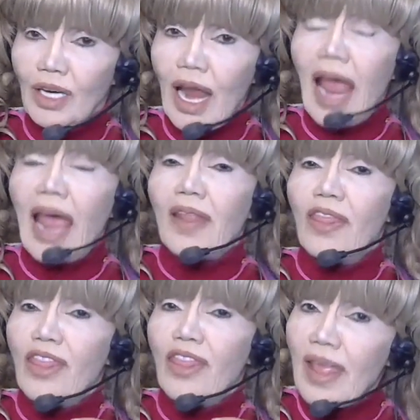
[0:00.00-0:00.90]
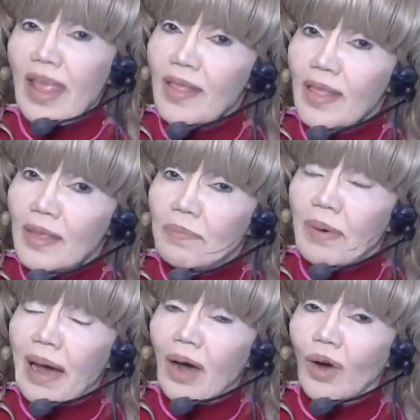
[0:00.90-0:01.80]
and then the
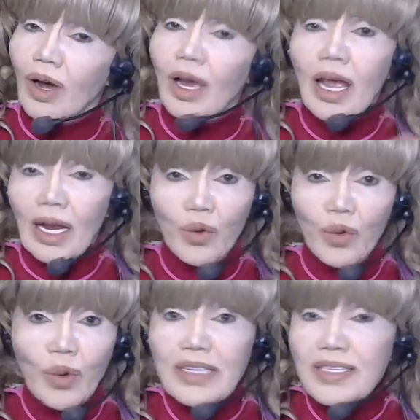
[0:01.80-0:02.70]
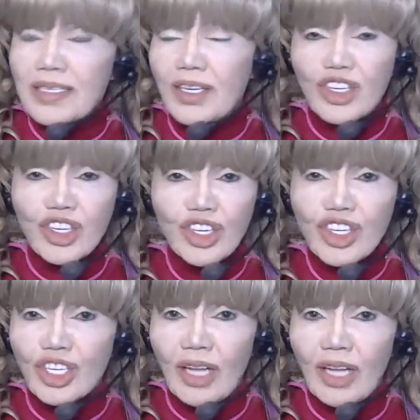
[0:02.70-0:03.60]
power. Winston
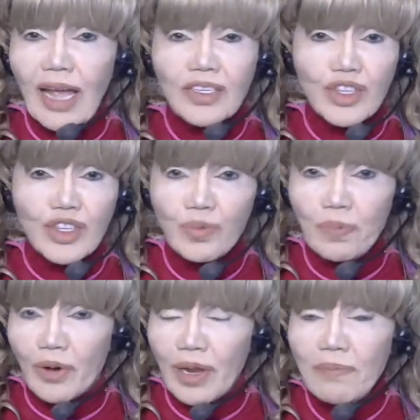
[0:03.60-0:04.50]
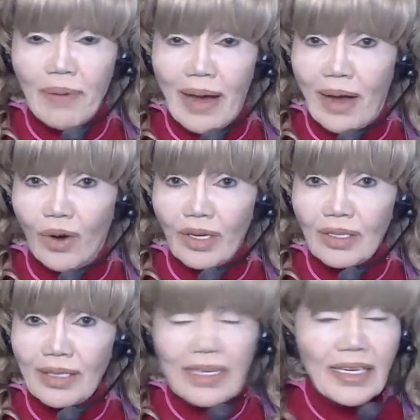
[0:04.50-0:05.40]
Churchill had supreme power.
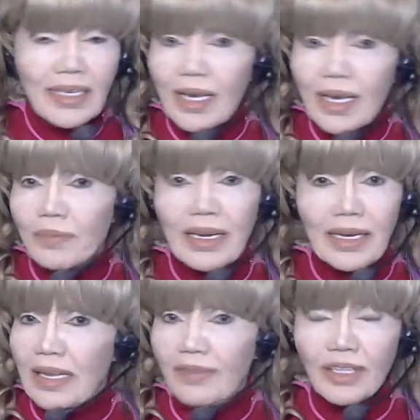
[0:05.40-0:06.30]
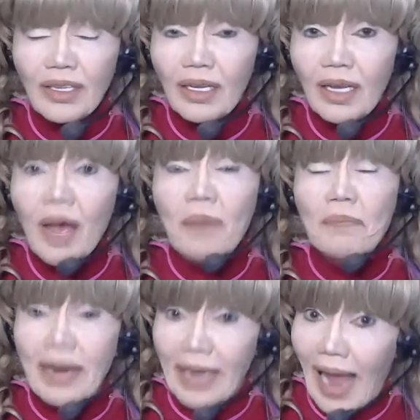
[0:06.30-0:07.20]
He didn't commit evil,
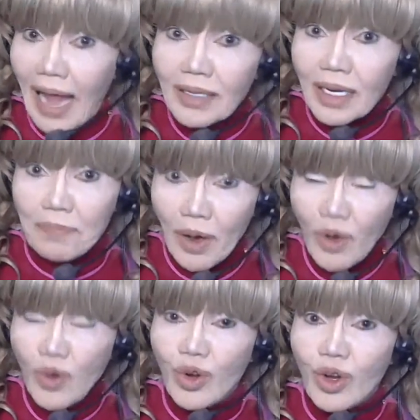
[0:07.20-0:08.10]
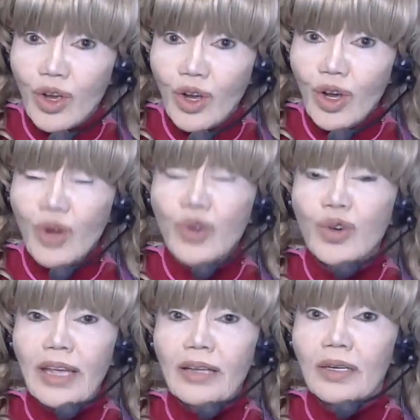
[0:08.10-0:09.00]
but Al Capone,
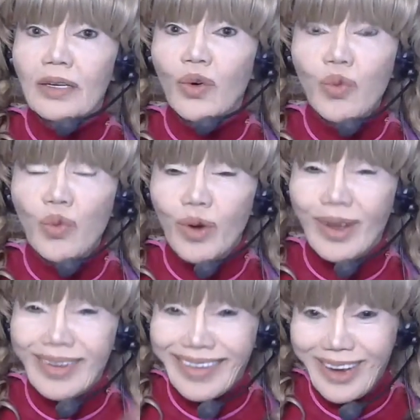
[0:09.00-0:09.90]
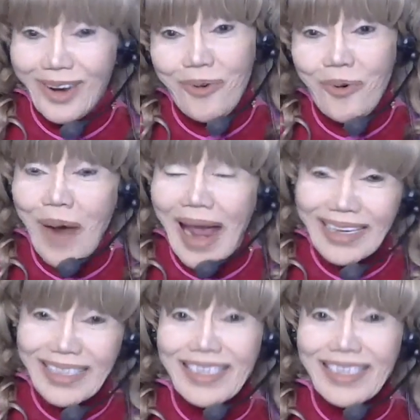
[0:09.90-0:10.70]
who whacked